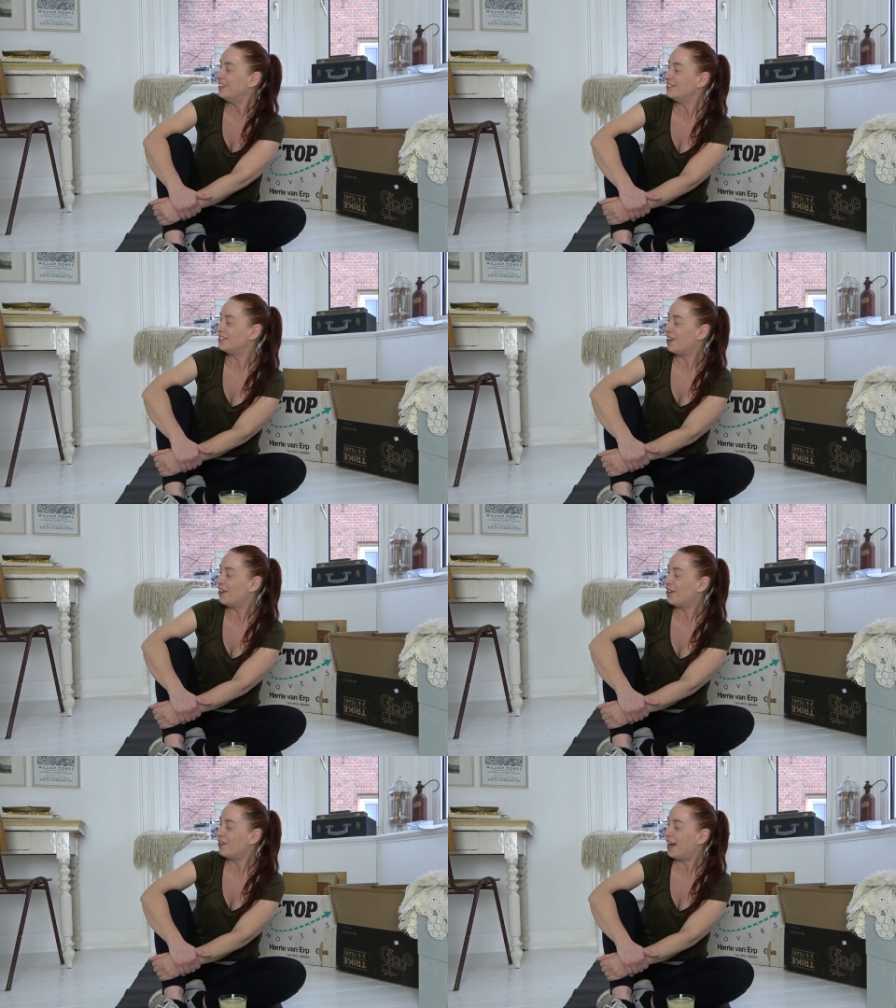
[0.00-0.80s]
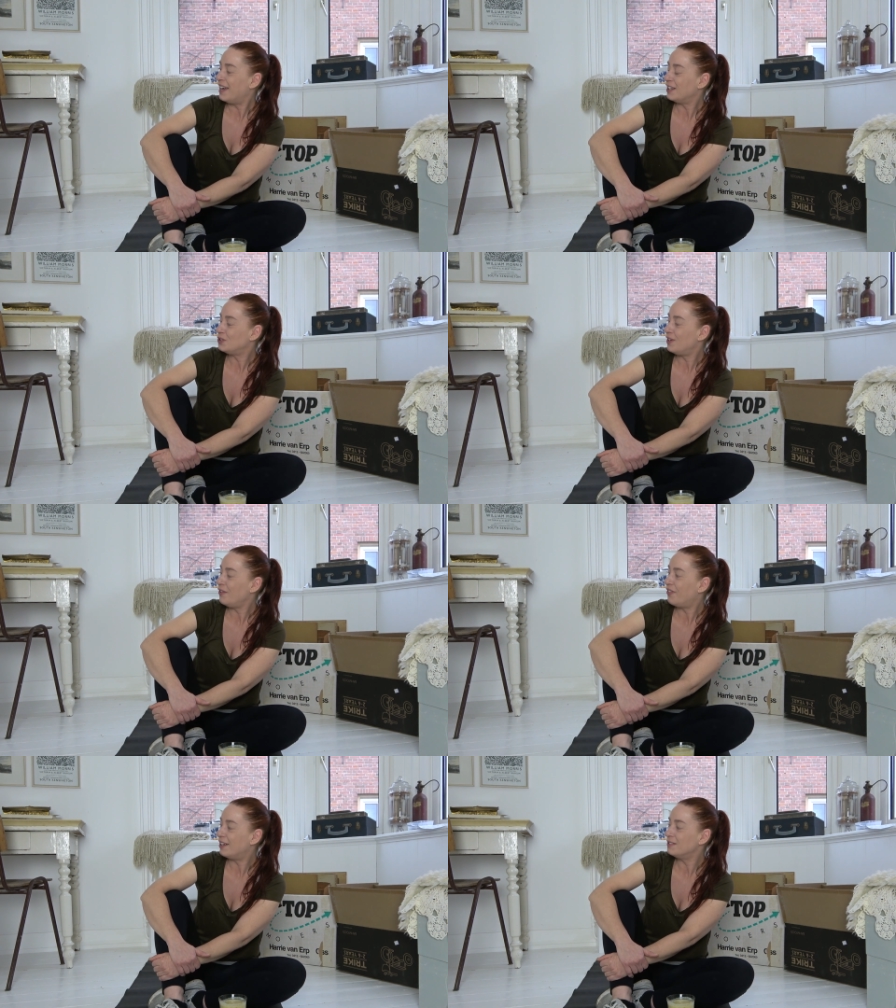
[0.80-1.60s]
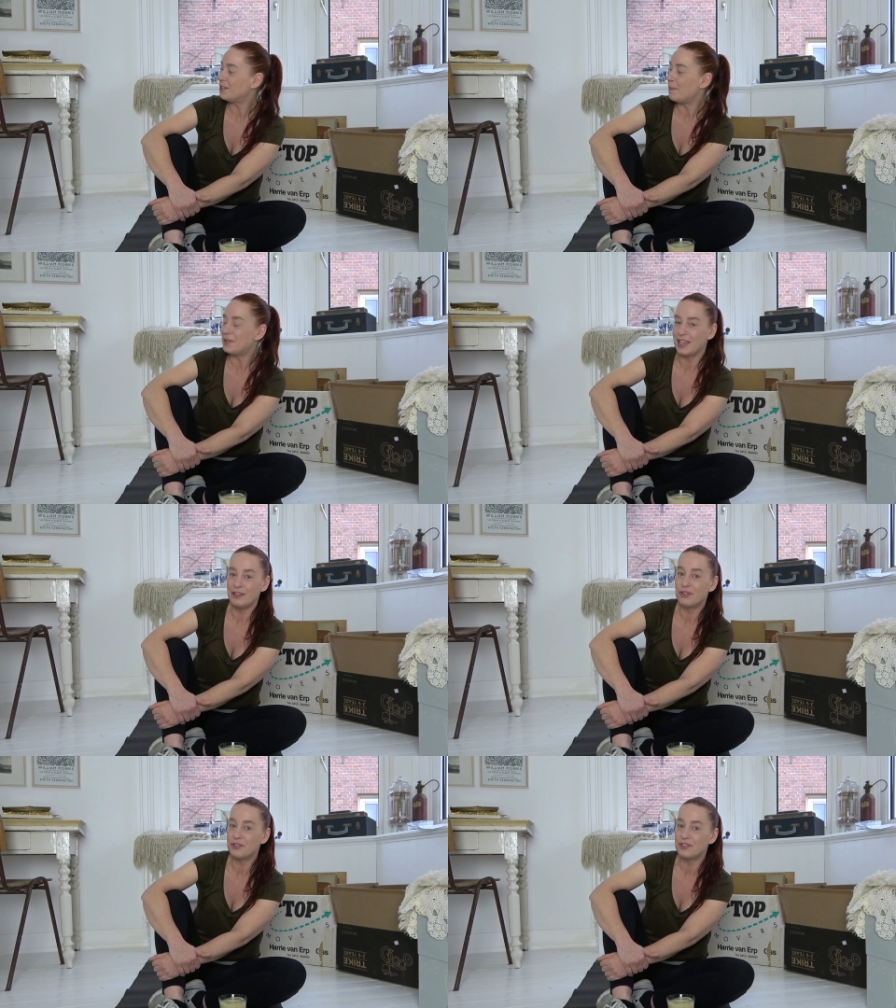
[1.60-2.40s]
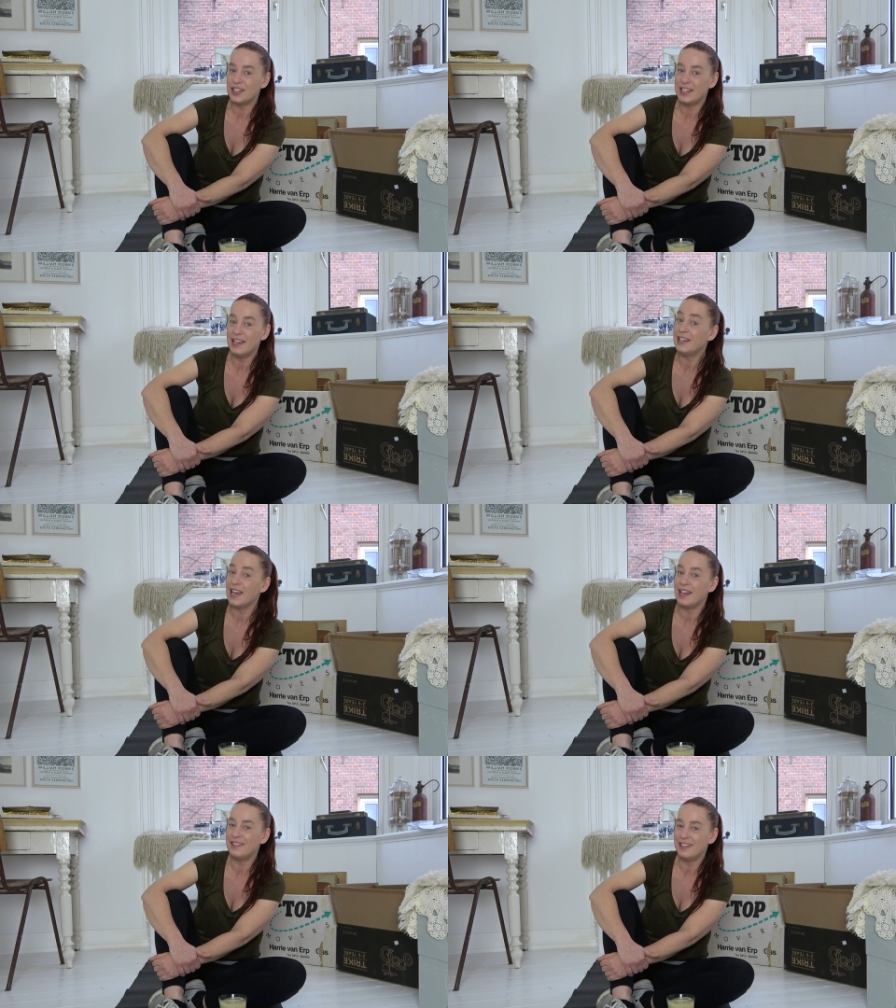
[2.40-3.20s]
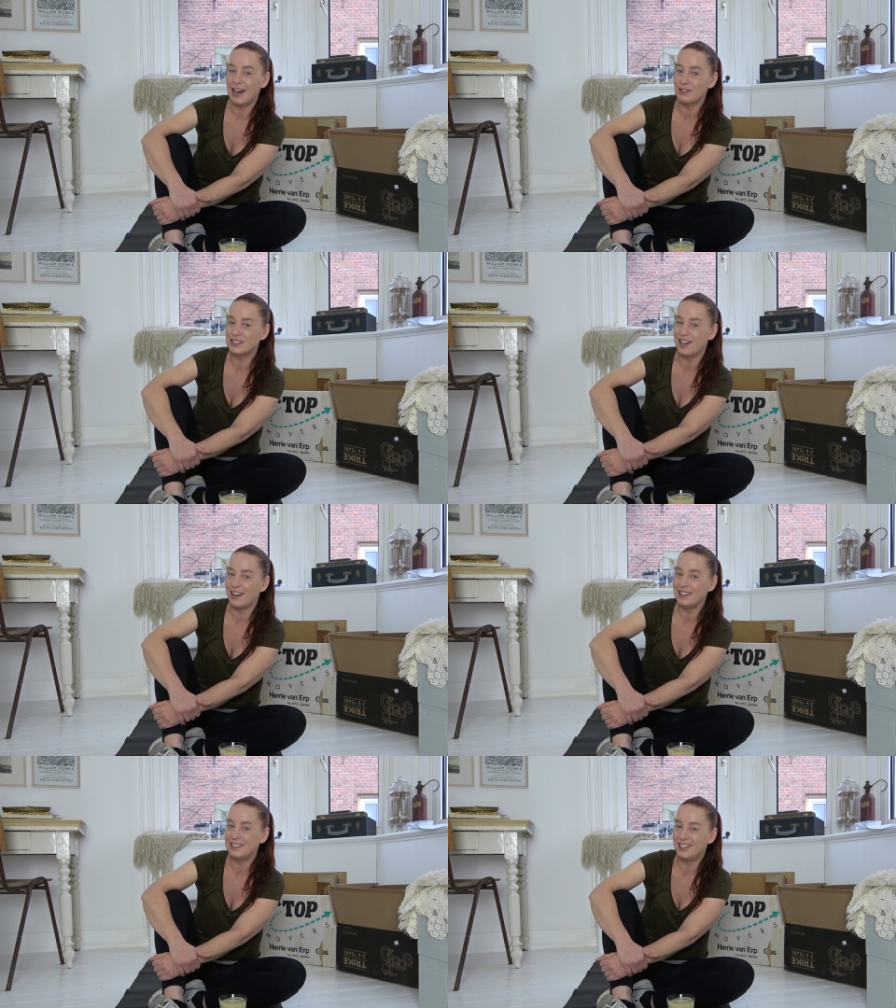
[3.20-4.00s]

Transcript: So I actually found something for free again outside